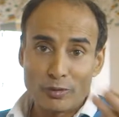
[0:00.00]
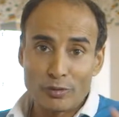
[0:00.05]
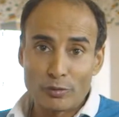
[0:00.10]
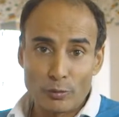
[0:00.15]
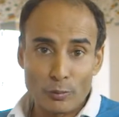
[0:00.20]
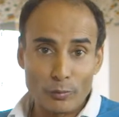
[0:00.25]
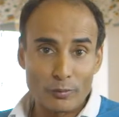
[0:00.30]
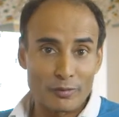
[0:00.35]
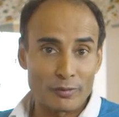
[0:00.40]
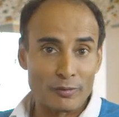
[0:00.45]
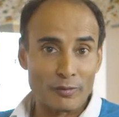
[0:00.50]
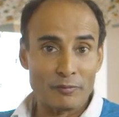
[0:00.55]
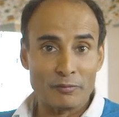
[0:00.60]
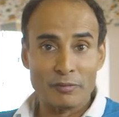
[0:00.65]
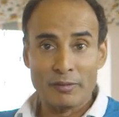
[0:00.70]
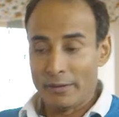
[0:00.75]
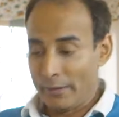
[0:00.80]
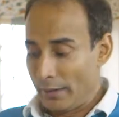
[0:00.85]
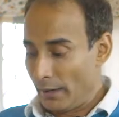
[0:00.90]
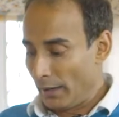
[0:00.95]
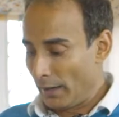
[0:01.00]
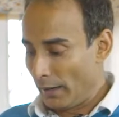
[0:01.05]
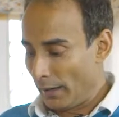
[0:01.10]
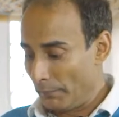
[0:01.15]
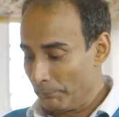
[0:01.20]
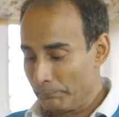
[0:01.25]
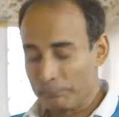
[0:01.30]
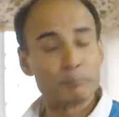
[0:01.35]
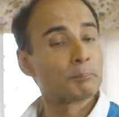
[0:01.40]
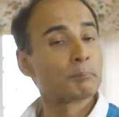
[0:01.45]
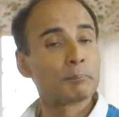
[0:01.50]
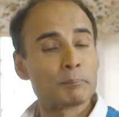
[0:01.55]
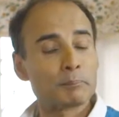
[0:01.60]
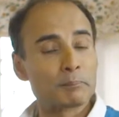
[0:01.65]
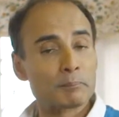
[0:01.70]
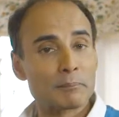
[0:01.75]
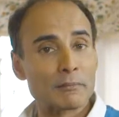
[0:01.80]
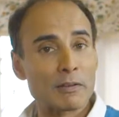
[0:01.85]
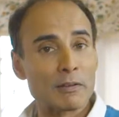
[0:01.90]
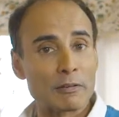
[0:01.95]
sorts of
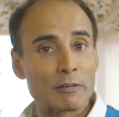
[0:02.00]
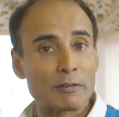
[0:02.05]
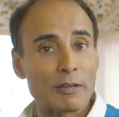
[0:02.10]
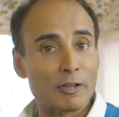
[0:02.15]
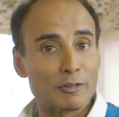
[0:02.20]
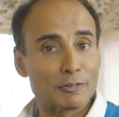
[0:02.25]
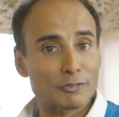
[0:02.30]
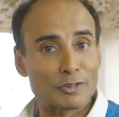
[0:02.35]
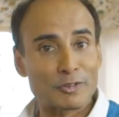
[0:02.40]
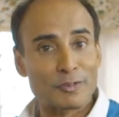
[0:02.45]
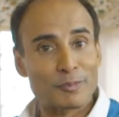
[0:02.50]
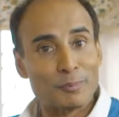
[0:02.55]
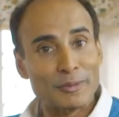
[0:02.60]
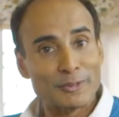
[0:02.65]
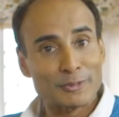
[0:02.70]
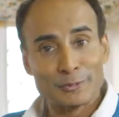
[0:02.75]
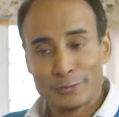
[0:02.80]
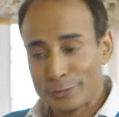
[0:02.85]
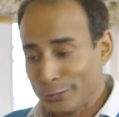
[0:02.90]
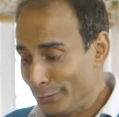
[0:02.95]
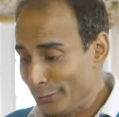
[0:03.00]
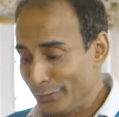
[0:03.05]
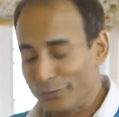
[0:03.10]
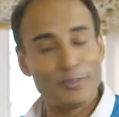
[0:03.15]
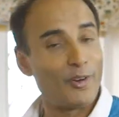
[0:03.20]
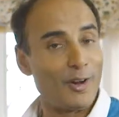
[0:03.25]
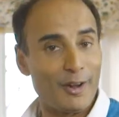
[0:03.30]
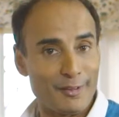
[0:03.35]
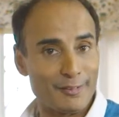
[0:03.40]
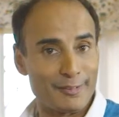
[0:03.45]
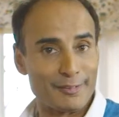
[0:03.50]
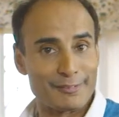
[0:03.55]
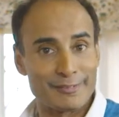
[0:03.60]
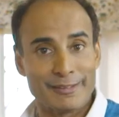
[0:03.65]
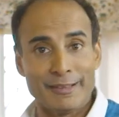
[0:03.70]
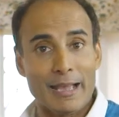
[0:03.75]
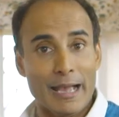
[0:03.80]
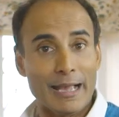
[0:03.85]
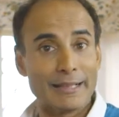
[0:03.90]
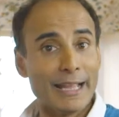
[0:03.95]
cultures which do fast,
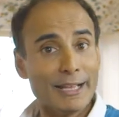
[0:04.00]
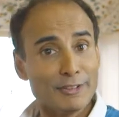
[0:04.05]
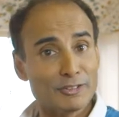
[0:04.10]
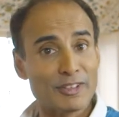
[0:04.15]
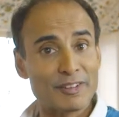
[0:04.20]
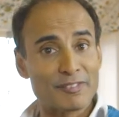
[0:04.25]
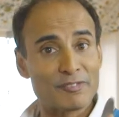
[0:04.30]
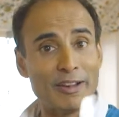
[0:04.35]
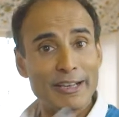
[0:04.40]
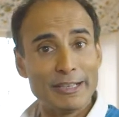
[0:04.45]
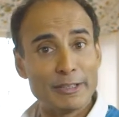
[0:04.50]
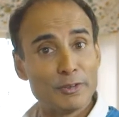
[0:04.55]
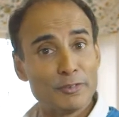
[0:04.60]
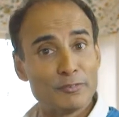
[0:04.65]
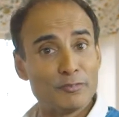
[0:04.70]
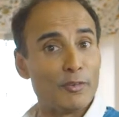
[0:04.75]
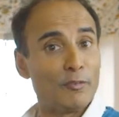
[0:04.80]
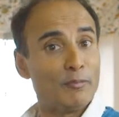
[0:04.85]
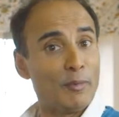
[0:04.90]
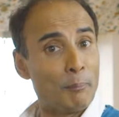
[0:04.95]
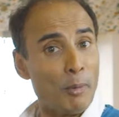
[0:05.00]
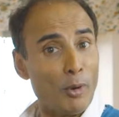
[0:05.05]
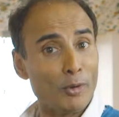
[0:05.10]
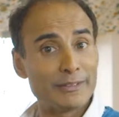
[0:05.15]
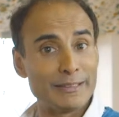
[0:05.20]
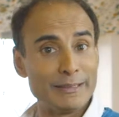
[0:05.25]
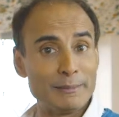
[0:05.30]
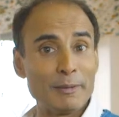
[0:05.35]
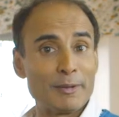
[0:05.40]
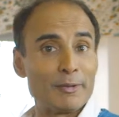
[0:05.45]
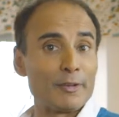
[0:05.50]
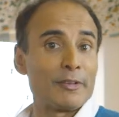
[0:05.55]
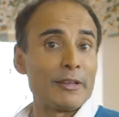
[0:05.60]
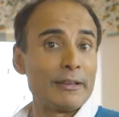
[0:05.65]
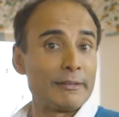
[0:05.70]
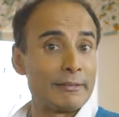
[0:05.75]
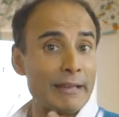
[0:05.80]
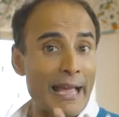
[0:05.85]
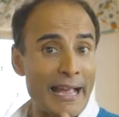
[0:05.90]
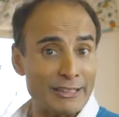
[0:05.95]
and actually it's very good for the body because
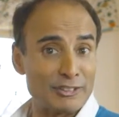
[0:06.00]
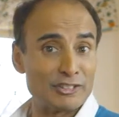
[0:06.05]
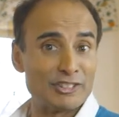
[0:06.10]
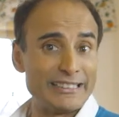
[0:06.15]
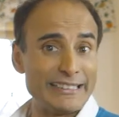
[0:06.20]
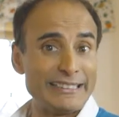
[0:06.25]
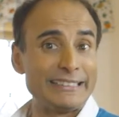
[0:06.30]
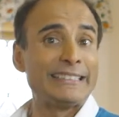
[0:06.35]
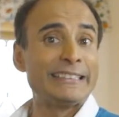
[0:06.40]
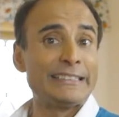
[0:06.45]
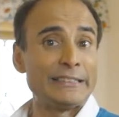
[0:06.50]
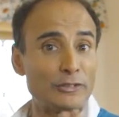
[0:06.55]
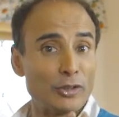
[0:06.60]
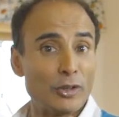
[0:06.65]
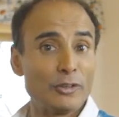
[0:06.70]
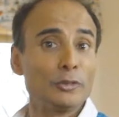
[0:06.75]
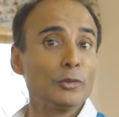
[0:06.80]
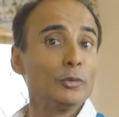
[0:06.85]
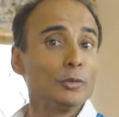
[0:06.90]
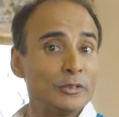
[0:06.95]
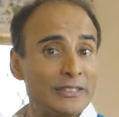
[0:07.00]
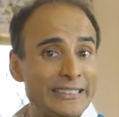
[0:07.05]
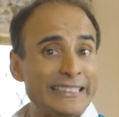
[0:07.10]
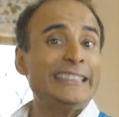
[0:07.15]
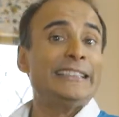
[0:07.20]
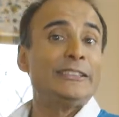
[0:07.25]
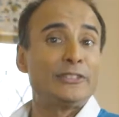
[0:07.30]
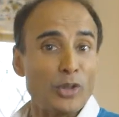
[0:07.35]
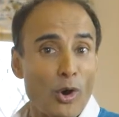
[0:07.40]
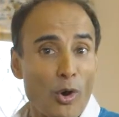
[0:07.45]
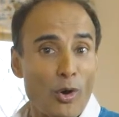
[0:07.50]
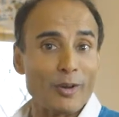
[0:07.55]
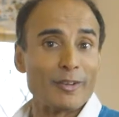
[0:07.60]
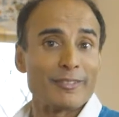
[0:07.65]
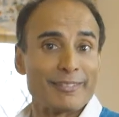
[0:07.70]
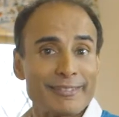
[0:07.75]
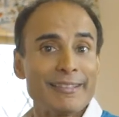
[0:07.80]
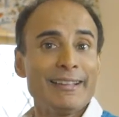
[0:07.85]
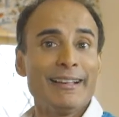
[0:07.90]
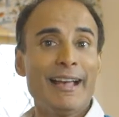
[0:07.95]
it's actually you
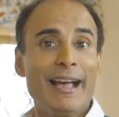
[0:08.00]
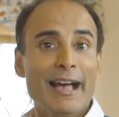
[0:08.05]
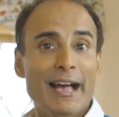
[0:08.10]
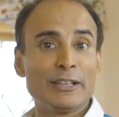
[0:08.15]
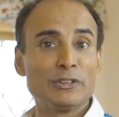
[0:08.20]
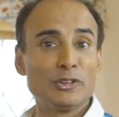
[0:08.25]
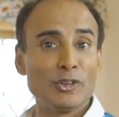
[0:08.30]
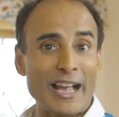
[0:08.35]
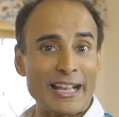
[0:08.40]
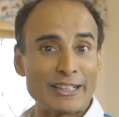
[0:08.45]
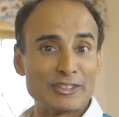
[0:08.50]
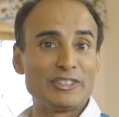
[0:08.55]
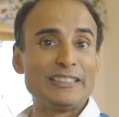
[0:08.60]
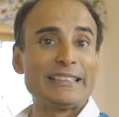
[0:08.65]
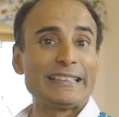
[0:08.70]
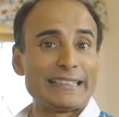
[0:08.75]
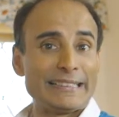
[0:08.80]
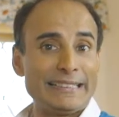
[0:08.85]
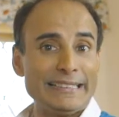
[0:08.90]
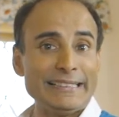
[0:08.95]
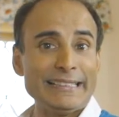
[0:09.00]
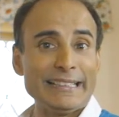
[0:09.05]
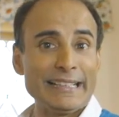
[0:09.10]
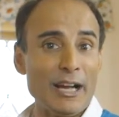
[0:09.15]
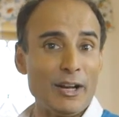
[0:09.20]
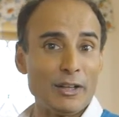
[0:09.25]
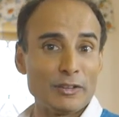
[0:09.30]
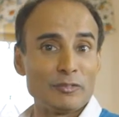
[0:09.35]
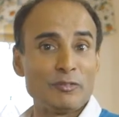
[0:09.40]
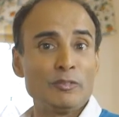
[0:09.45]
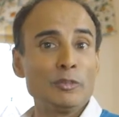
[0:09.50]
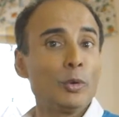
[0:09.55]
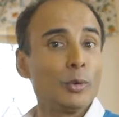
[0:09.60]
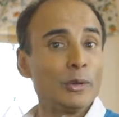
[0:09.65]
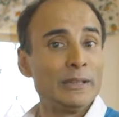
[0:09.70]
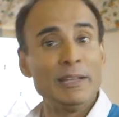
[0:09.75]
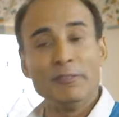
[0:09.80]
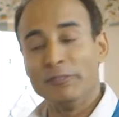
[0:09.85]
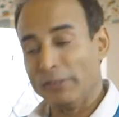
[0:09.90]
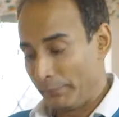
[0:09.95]
detox and you're actually cleaning out your
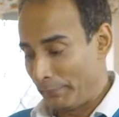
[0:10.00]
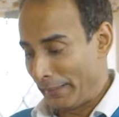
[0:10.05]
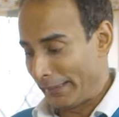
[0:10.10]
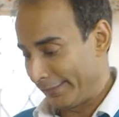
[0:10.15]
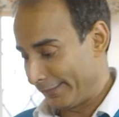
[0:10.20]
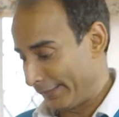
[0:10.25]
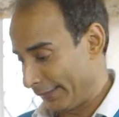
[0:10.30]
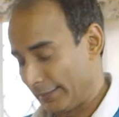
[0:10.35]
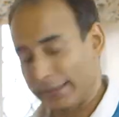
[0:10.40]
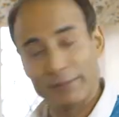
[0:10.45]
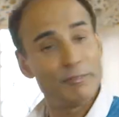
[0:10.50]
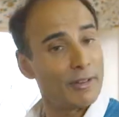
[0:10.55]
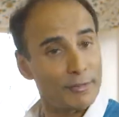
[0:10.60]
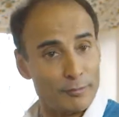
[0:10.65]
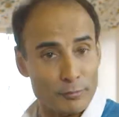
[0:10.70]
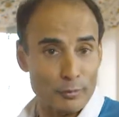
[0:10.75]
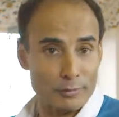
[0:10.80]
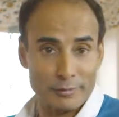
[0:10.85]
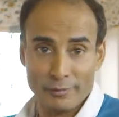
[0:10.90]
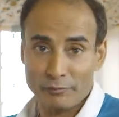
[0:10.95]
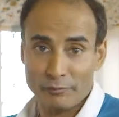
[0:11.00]
liver, basically. That's what